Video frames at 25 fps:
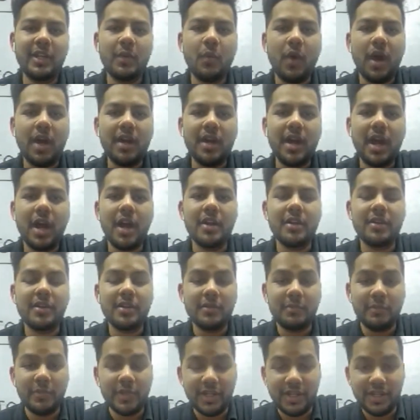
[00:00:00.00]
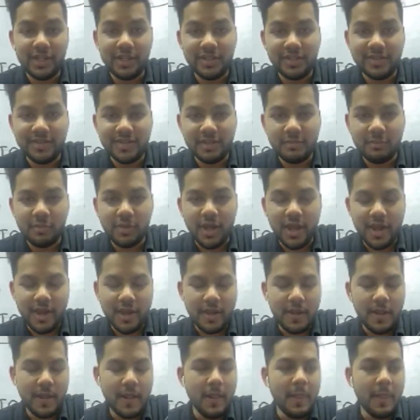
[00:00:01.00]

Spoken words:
100 billion in supply,